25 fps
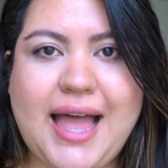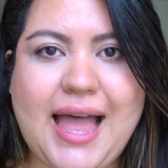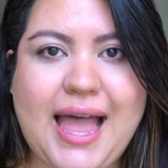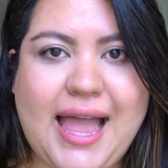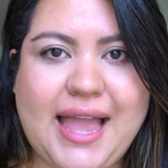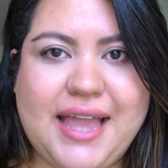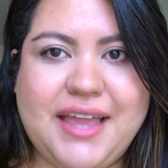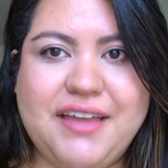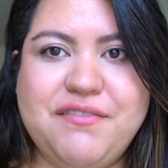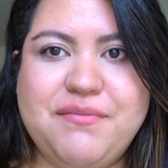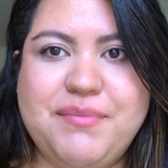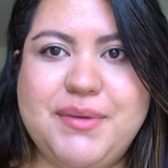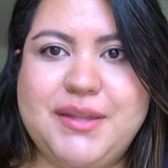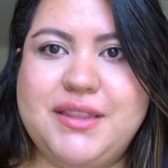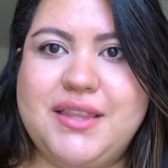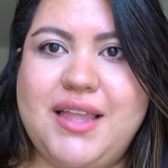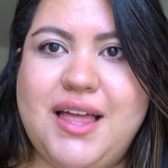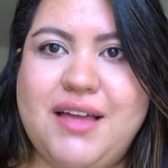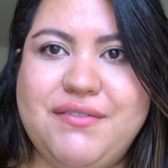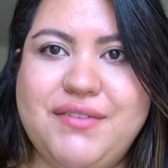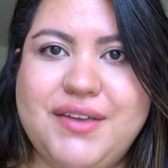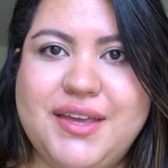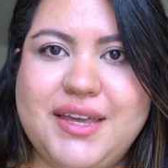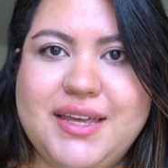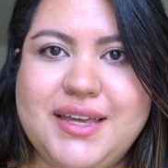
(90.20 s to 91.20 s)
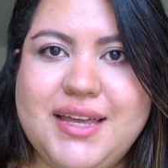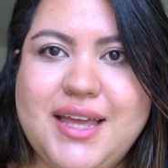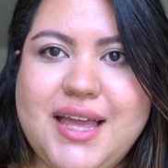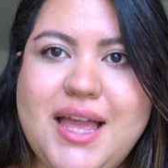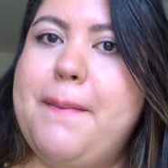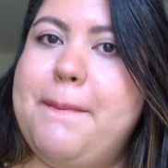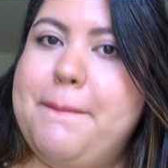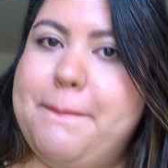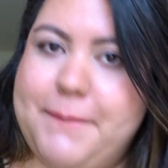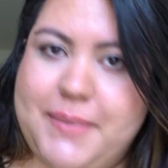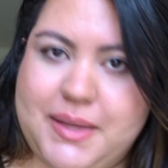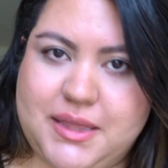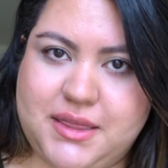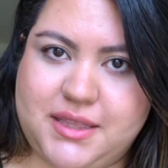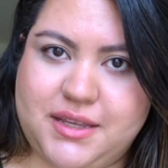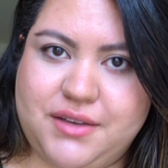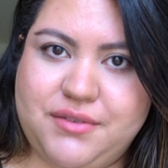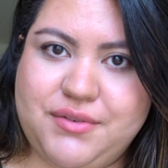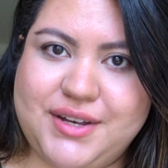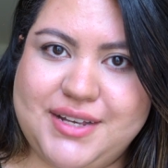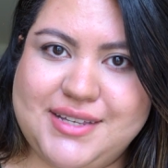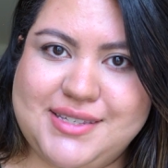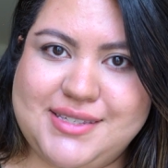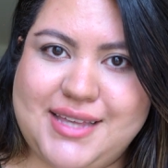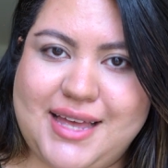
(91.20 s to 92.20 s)
I have been loving monthly
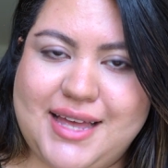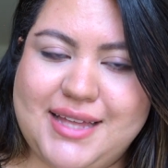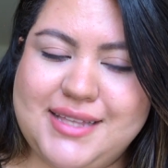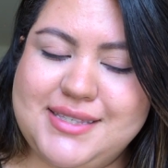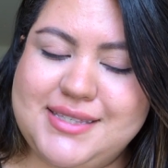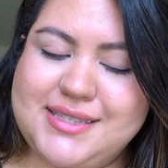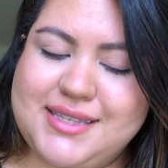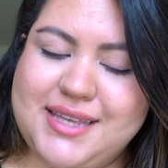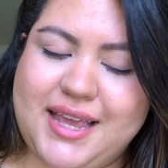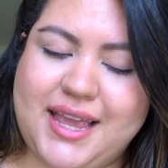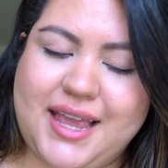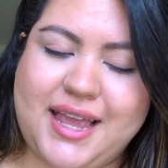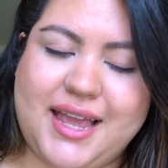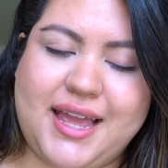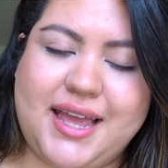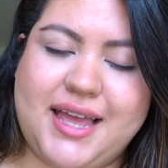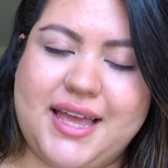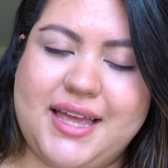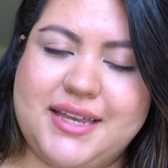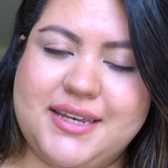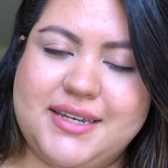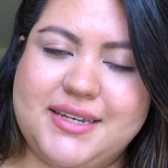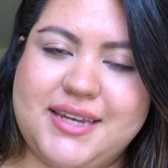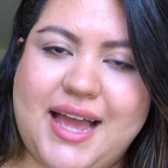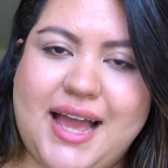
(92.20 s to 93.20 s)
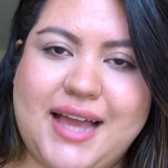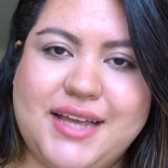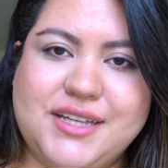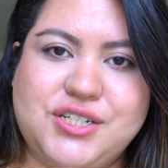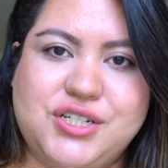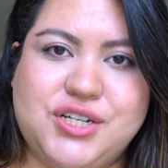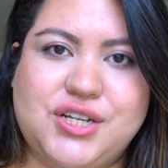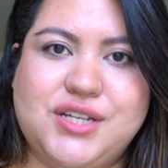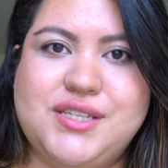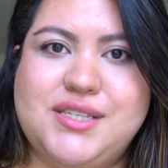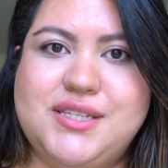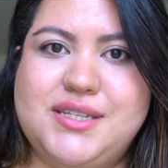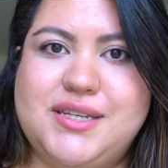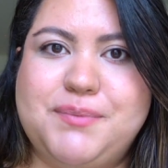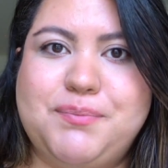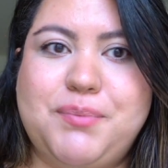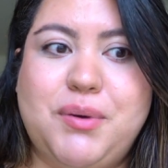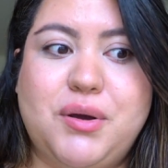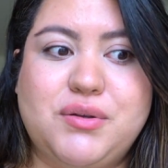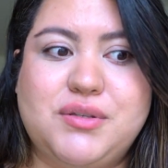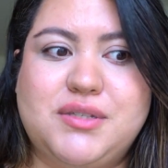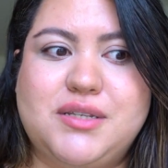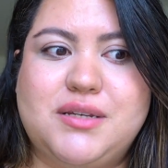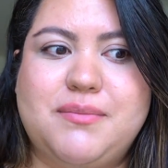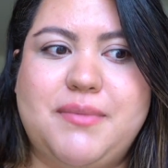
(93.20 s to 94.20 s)
resets, and I just
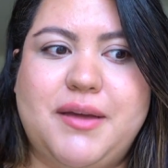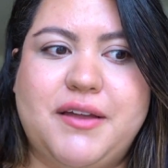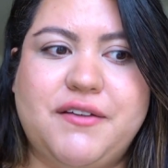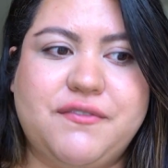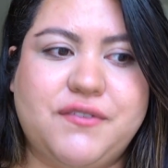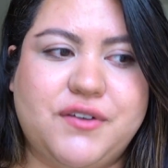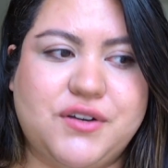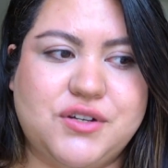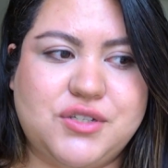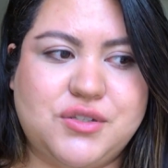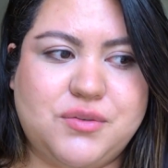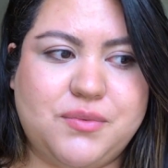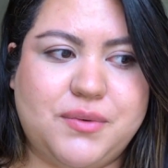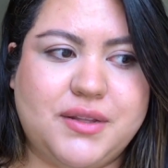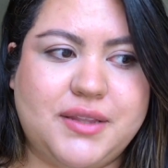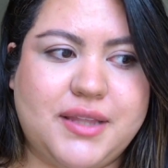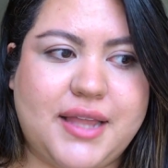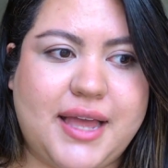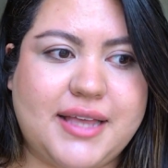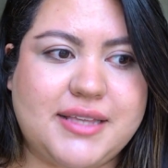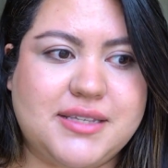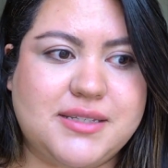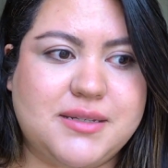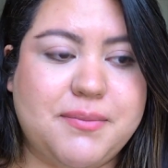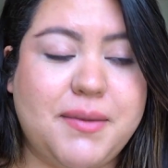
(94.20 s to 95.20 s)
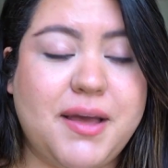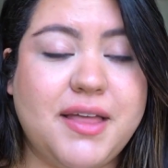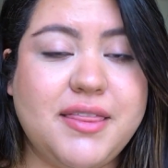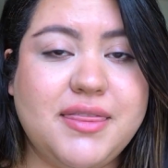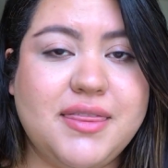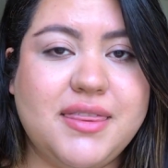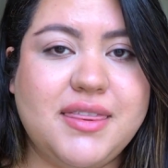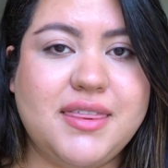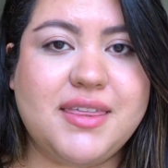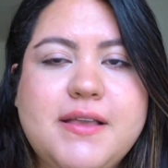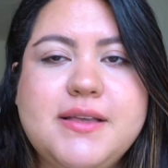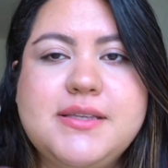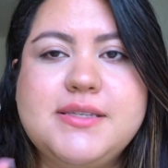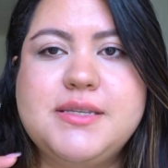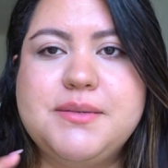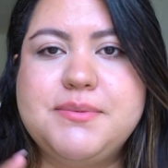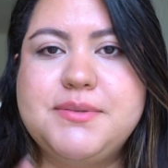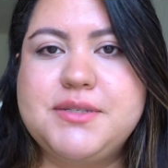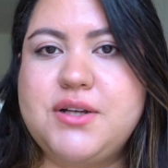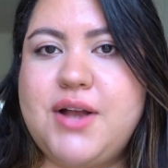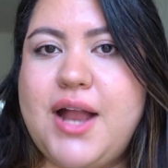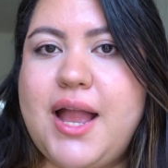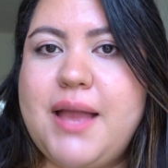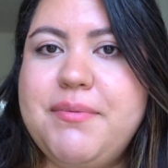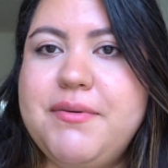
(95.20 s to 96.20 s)
posted my first one last month.
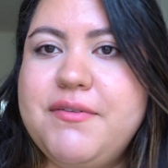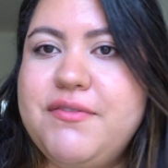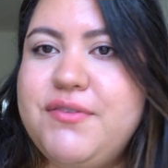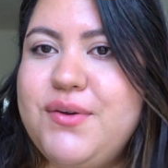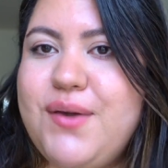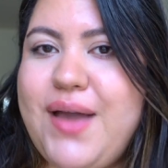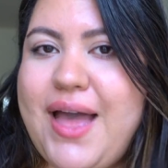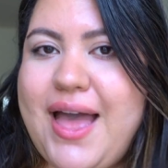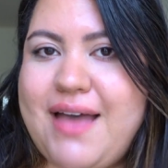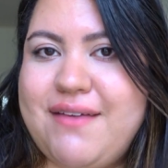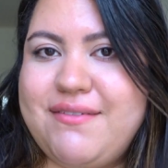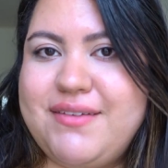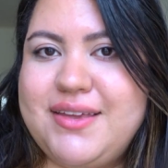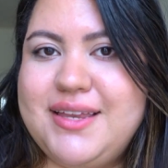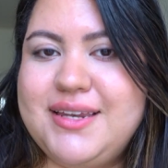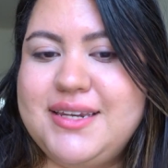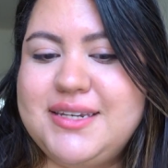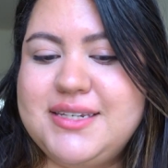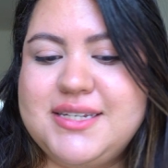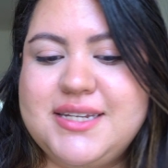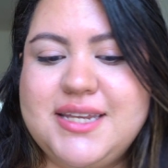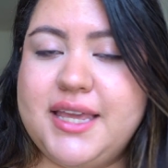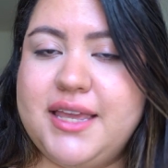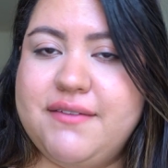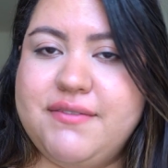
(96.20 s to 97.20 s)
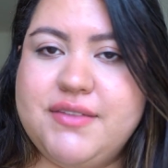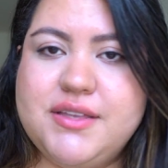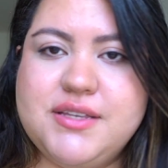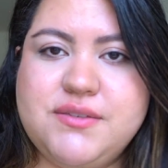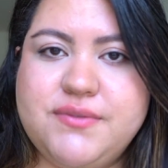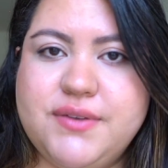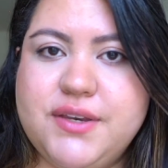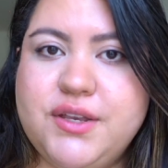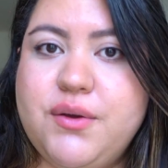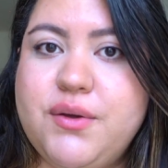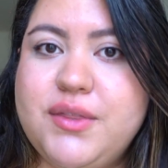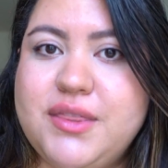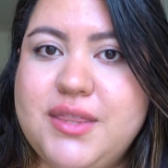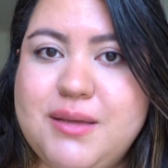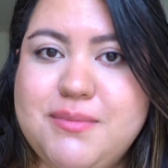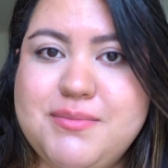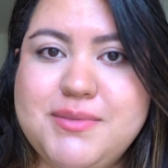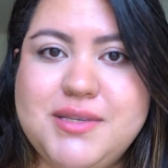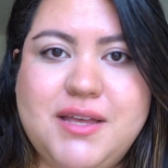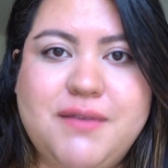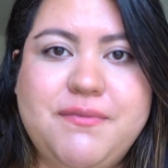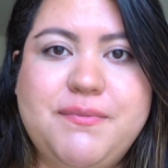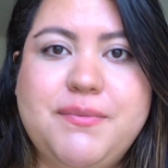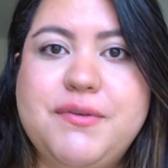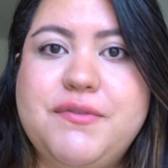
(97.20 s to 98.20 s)
Subscribe if you haven't. Give this video a thumbs
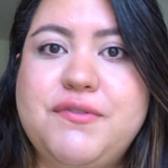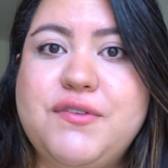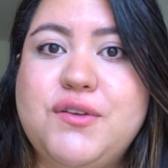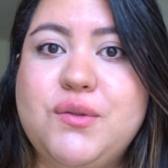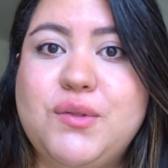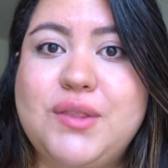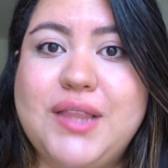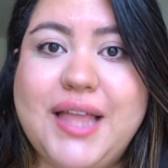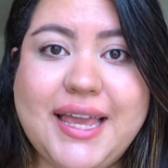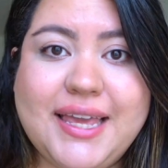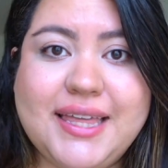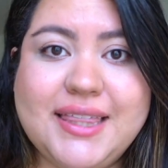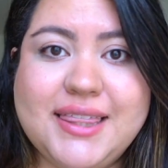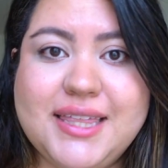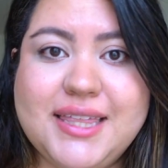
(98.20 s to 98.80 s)
up if you like